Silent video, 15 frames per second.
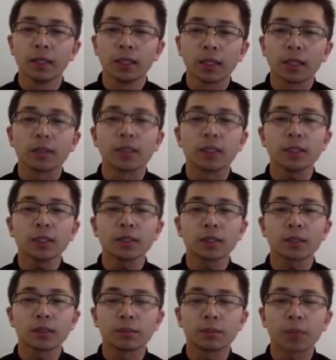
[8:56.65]
and each
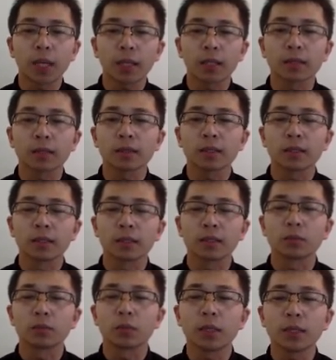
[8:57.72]
bucket
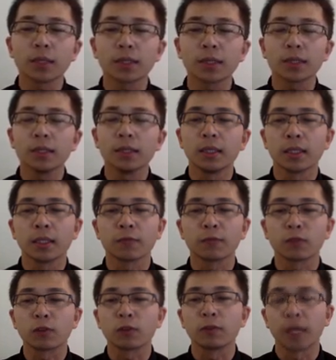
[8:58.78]
contains 1 seed and
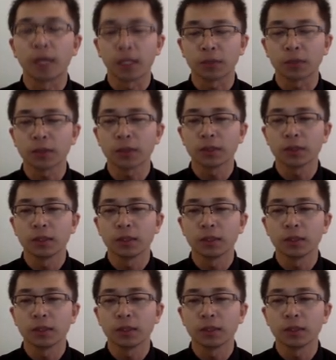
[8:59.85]
4 values.